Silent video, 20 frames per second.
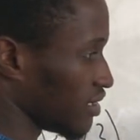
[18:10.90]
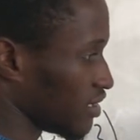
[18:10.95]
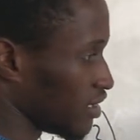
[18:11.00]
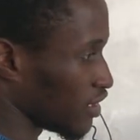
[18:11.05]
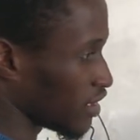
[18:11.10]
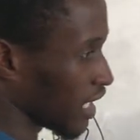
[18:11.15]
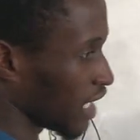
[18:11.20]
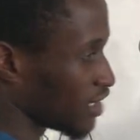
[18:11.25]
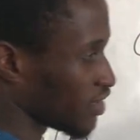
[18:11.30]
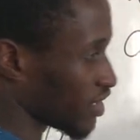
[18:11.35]

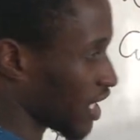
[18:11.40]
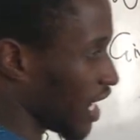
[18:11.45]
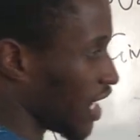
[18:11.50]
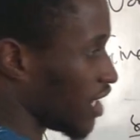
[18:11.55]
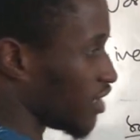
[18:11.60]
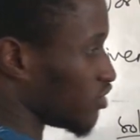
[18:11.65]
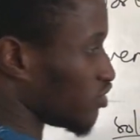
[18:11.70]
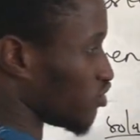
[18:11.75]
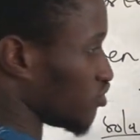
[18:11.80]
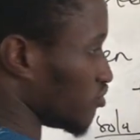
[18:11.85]
You can try
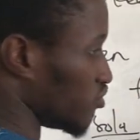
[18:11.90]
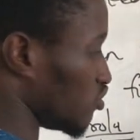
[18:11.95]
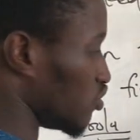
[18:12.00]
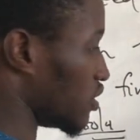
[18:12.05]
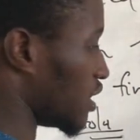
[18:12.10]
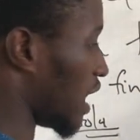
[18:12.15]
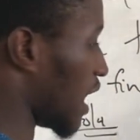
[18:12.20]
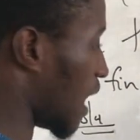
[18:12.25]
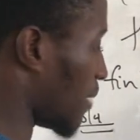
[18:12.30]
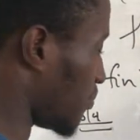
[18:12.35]
and
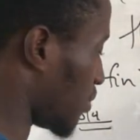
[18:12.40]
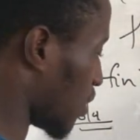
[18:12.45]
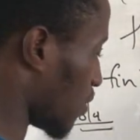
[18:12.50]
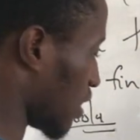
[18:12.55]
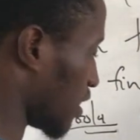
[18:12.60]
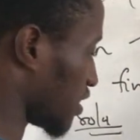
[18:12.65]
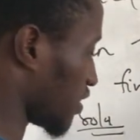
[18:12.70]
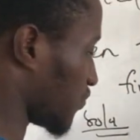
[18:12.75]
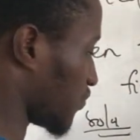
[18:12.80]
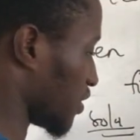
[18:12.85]
do the upper
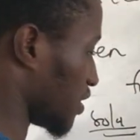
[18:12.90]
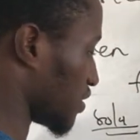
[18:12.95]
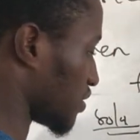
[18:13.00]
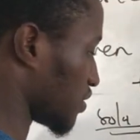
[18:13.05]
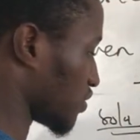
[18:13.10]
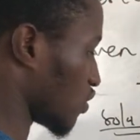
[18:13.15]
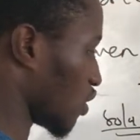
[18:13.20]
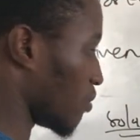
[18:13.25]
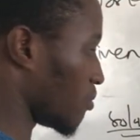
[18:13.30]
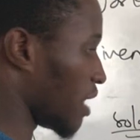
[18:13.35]
ones
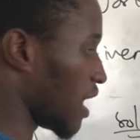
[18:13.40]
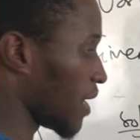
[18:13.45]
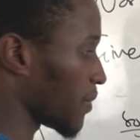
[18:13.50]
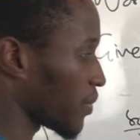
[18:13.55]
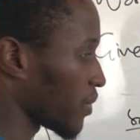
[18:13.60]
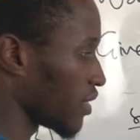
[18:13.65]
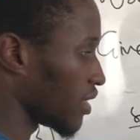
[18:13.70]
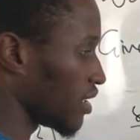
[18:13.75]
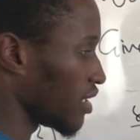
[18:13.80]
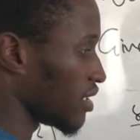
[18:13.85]
first.
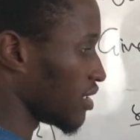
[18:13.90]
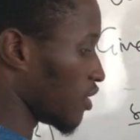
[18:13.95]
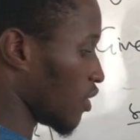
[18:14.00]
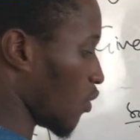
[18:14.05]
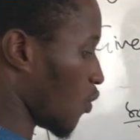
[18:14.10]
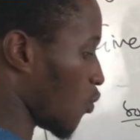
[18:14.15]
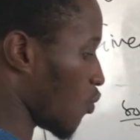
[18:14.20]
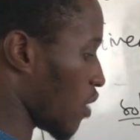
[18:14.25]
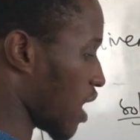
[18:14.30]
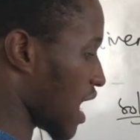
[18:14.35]
Comma
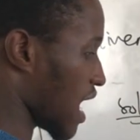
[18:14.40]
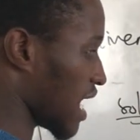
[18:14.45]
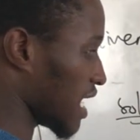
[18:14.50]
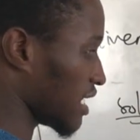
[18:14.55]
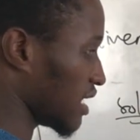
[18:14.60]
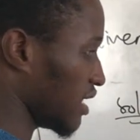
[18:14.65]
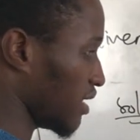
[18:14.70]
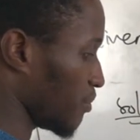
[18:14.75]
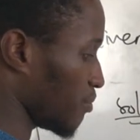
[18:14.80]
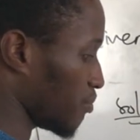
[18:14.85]

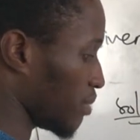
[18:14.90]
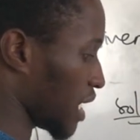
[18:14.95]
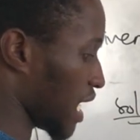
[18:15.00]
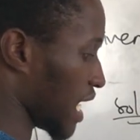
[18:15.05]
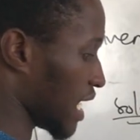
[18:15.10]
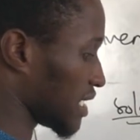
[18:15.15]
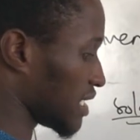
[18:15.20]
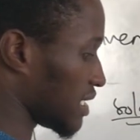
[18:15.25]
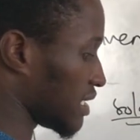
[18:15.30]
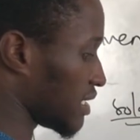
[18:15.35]
1
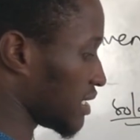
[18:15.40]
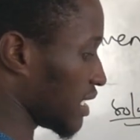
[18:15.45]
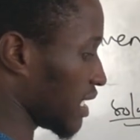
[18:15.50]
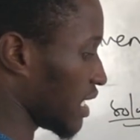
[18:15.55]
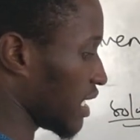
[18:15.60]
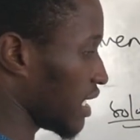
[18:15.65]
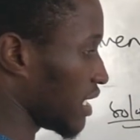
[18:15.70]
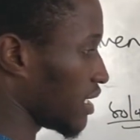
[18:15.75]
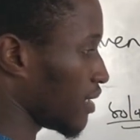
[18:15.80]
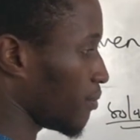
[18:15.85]
plus
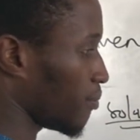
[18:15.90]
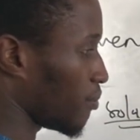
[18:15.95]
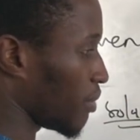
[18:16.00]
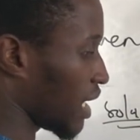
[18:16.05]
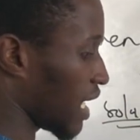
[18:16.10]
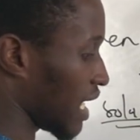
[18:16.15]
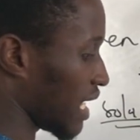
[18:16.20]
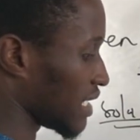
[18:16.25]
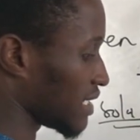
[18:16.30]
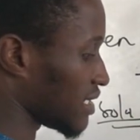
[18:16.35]
10
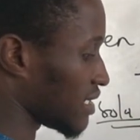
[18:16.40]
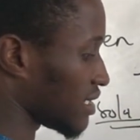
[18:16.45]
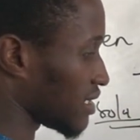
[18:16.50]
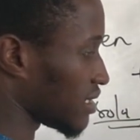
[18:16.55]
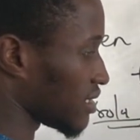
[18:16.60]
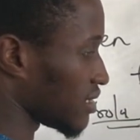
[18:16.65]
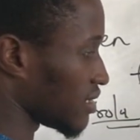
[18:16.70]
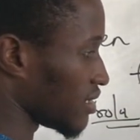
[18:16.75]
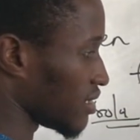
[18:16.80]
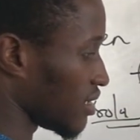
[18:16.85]

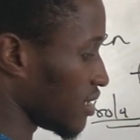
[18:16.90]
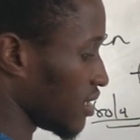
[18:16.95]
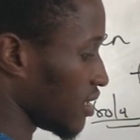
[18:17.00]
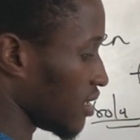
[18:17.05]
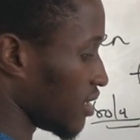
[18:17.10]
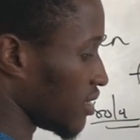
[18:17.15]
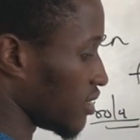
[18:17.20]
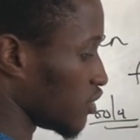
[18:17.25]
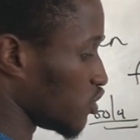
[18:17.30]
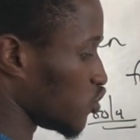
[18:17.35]
plus
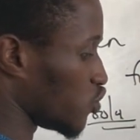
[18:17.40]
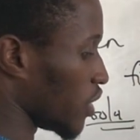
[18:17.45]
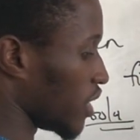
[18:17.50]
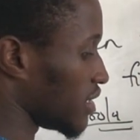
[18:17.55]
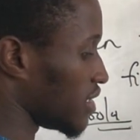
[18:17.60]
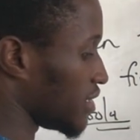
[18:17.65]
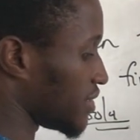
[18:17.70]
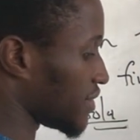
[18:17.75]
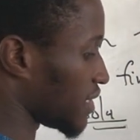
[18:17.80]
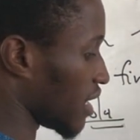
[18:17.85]

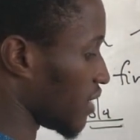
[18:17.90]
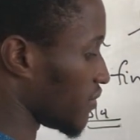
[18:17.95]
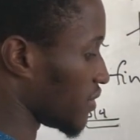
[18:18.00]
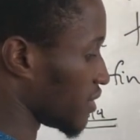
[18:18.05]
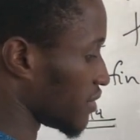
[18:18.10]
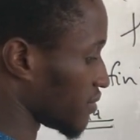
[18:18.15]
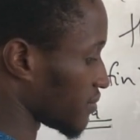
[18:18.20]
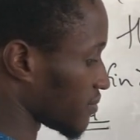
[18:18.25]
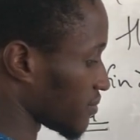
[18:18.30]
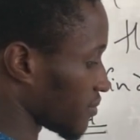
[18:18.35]

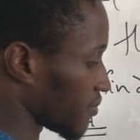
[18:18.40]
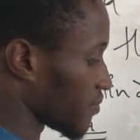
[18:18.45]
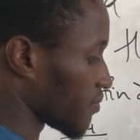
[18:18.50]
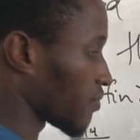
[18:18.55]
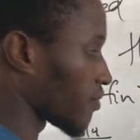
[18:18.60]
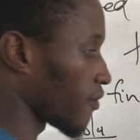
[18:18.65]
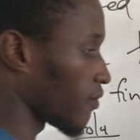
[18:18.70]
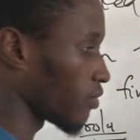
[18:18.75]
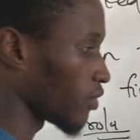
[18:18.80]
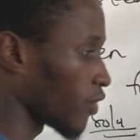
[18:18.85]
27.
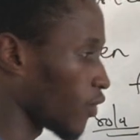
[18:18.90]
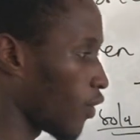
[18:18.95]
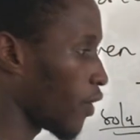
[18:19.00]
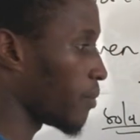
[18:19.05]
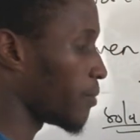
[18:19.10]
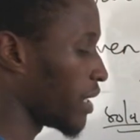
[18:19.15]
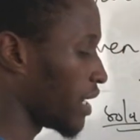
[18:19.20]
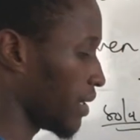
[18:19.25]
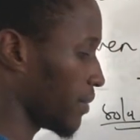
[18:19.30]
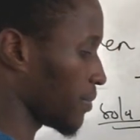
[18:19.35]

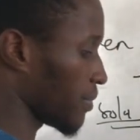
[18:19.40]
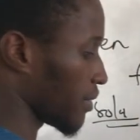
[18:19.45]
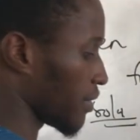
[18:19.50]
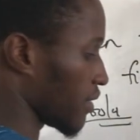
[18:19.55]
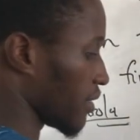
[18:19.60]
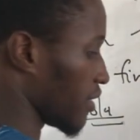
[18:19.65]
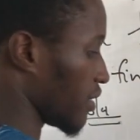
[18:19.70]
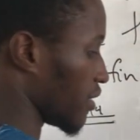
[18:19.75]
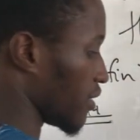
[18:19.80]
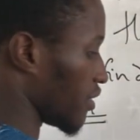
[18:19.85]
Comma
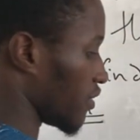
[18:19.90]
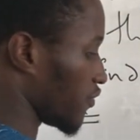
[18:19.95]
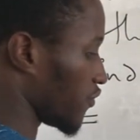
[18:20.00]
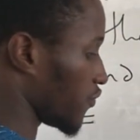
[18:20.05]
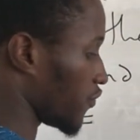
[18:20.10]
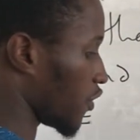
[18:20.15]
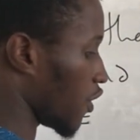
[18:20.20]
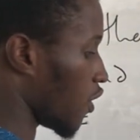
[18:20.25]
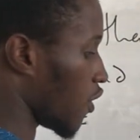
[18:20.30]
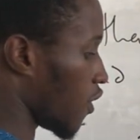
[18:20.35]

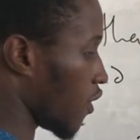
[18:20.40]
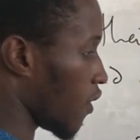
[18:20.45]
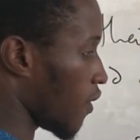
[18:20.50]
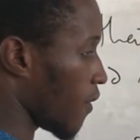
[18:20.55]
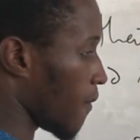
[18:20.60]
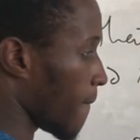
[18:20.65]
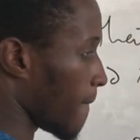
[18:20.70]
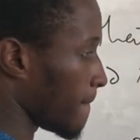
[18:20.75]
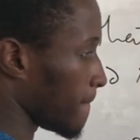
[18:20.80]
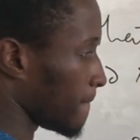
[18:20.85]

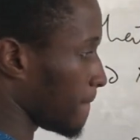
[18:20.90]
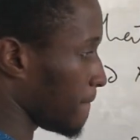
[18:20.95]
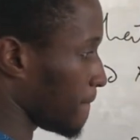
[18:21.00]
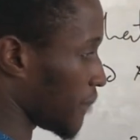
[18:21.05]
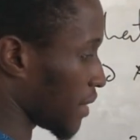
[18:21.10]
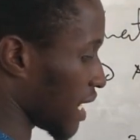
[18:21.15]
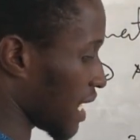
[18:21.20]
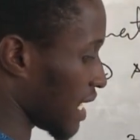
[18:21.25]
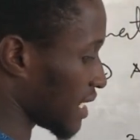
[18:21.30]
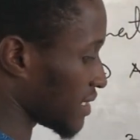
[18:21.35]
4
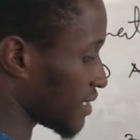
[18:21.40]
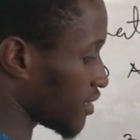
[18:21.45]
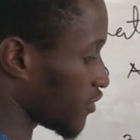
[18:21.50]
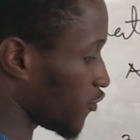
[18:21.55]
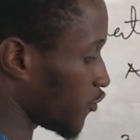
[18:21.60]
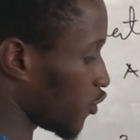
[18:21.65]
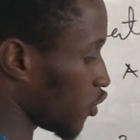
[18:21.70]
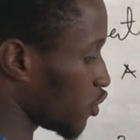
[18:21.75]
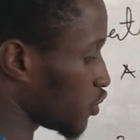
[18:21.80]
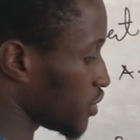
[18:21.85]
plus
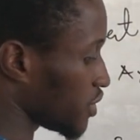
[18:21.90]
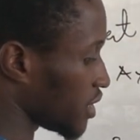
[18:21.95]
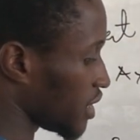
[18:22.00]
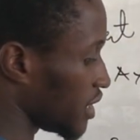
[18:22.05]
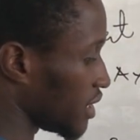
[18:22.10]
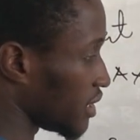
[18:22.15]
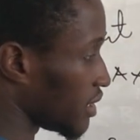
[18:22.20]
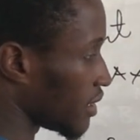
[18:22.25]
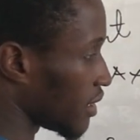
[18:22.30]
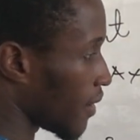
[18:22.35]

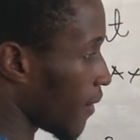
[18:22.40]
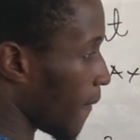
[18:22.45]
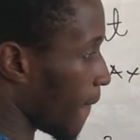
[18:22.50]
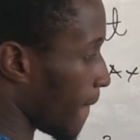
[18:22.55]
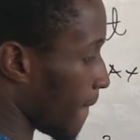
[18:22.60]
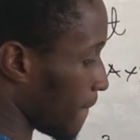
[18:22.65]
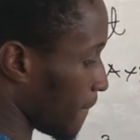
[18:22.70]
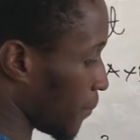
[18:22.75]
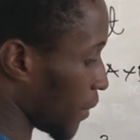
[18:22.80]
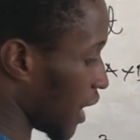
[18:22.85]
14
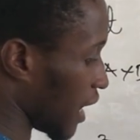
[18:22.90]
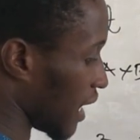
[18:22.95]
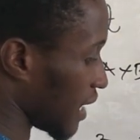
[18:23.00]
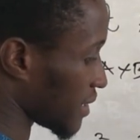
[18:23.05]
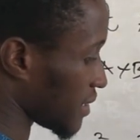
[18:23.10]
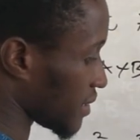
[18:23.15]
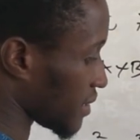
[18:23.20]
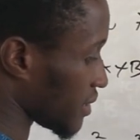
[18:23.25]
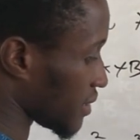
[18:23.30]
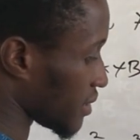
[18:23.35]

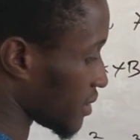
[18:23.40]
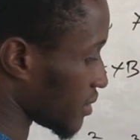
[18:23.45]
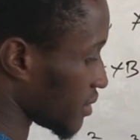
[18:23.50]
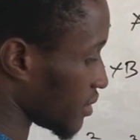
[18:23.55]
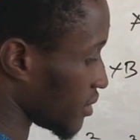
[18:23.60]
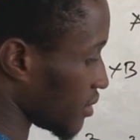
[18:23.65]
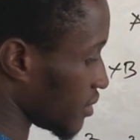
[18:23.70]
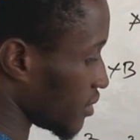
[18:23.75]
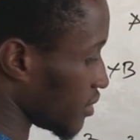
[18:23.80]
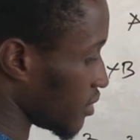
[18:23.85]
plus
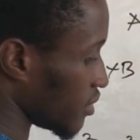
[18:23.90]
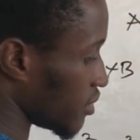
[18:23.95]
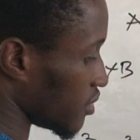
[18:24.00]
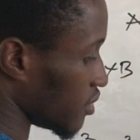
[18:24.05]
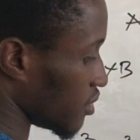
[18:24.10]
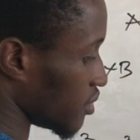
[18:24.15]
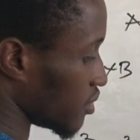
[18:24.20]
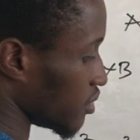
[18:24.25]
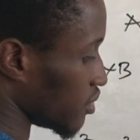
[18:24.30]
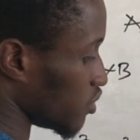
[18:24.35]

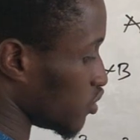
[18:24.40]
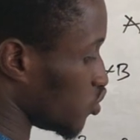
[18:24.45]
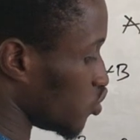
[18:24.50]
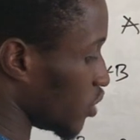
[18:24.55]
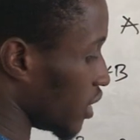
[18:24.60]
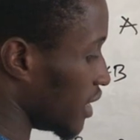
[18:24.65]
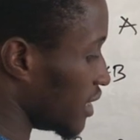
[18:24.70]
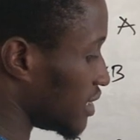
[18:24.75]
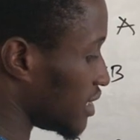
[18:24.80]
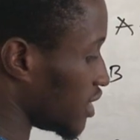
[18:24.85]

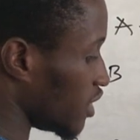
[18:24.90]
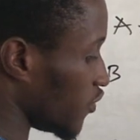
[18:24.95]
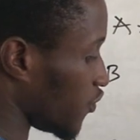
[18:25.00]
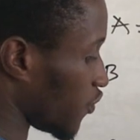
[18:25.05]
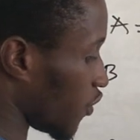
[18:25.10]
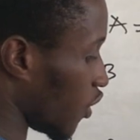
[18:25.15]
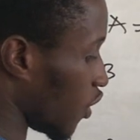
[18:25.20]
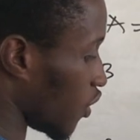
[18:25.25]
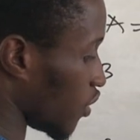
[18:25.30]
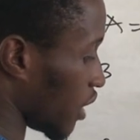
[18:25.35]

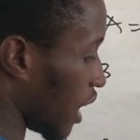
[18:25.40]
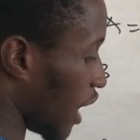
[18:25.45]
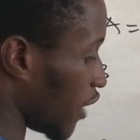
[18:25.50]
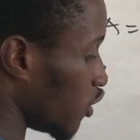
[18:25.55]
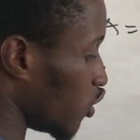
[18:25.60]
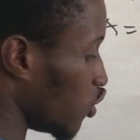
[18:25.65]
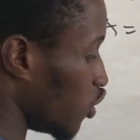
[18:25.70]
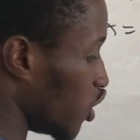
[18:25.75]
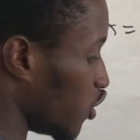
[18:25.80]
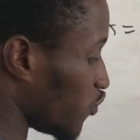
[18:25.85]
24. I
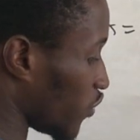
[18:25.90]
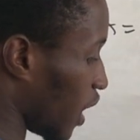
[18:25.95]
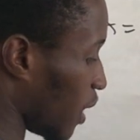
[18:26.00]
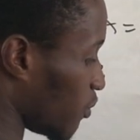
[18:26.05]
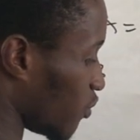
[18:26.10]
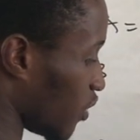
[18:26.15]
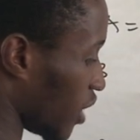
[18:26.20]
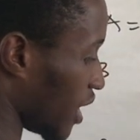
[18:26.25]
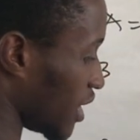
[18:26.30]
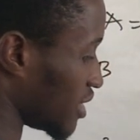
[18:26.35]
don't know if
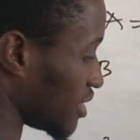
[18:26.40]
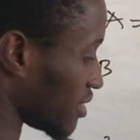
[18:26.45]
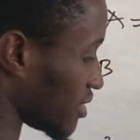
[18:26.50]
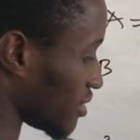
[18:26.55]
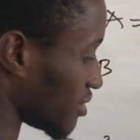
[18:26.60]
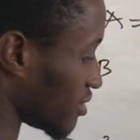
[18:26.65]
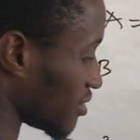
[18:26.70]
I'm right.